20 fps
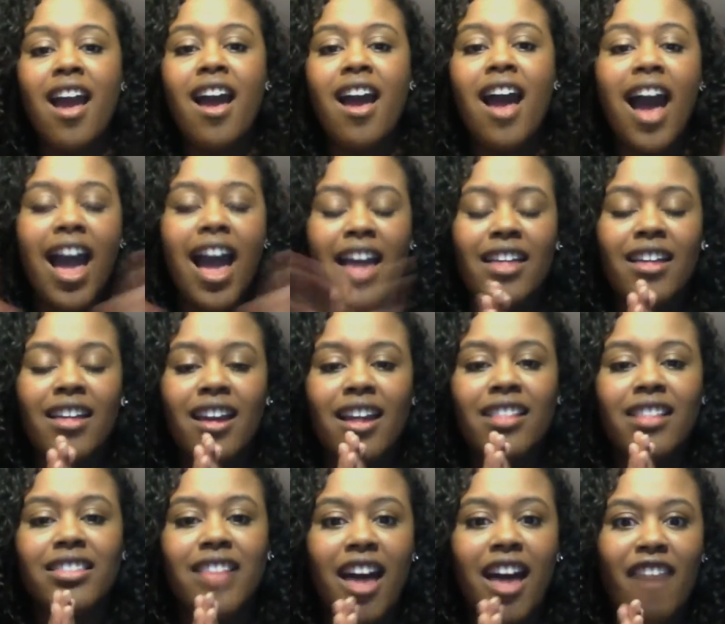
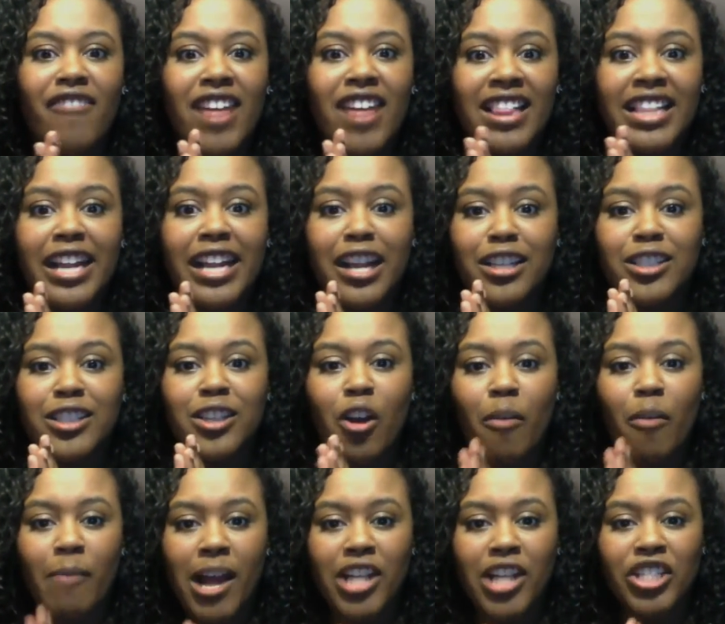I love Aaliyah
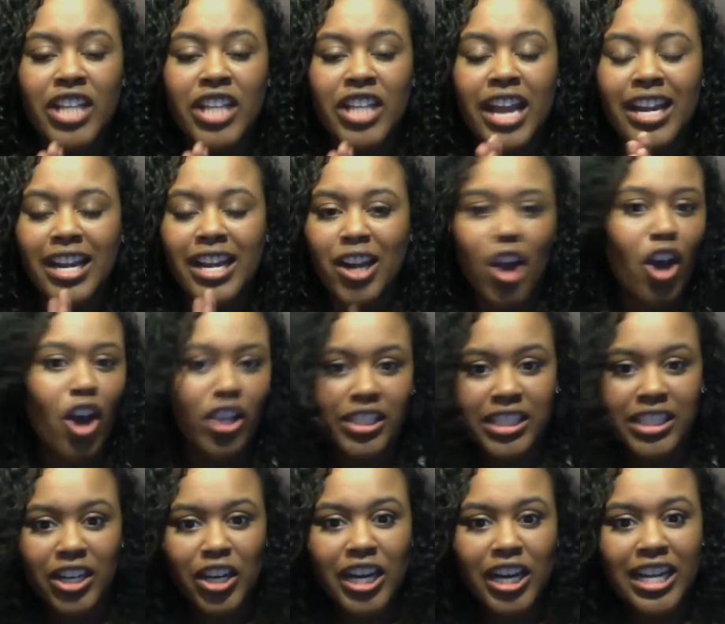so much, and in all
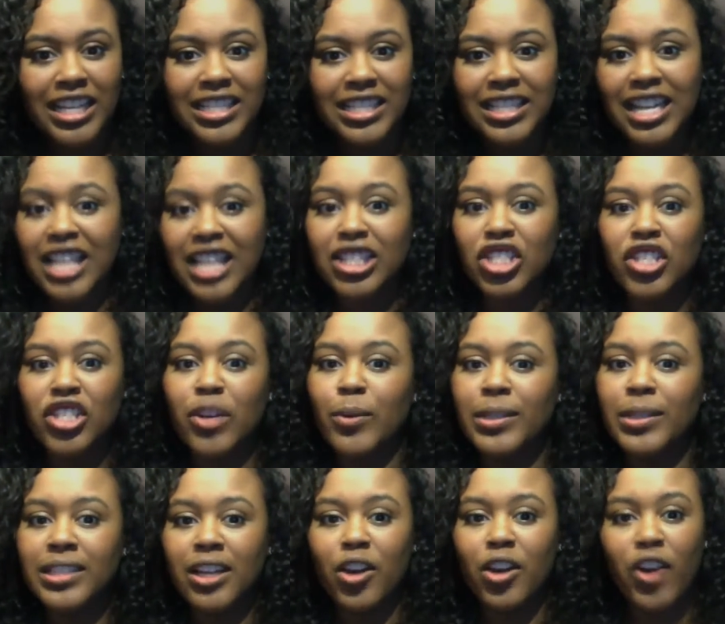seriousness, she
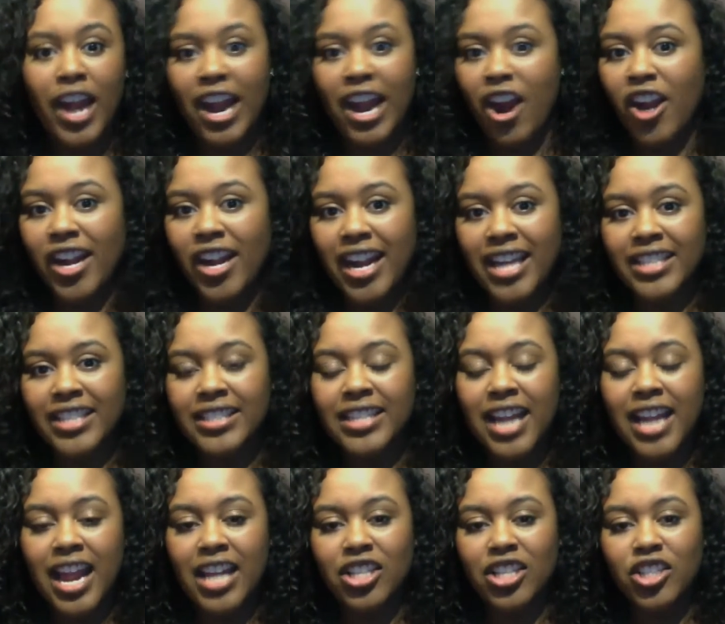was a great artist,
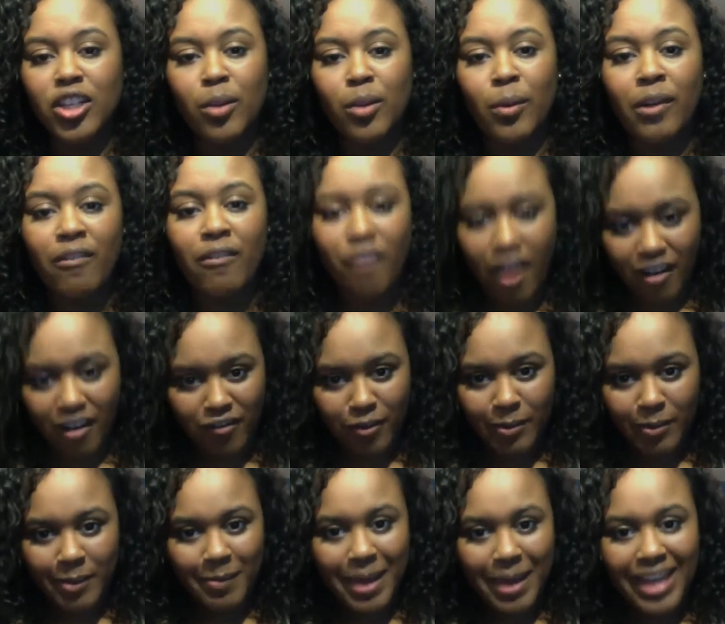and she will forever
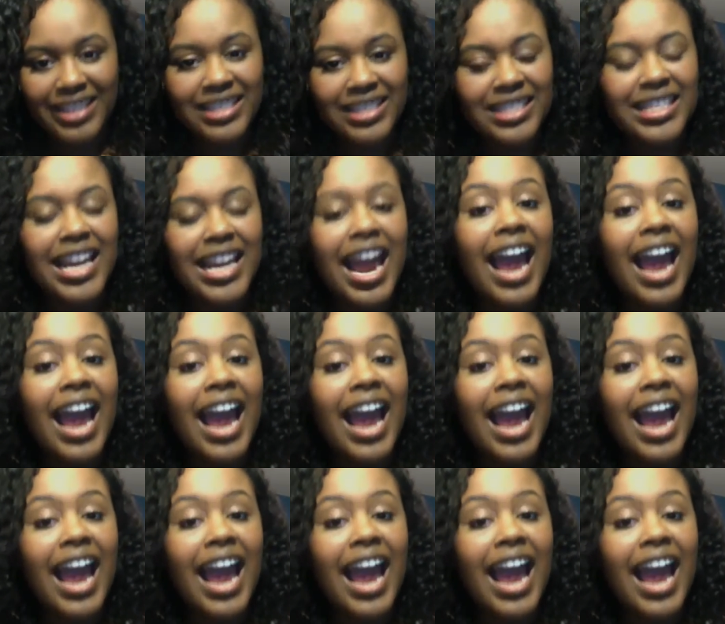be missed.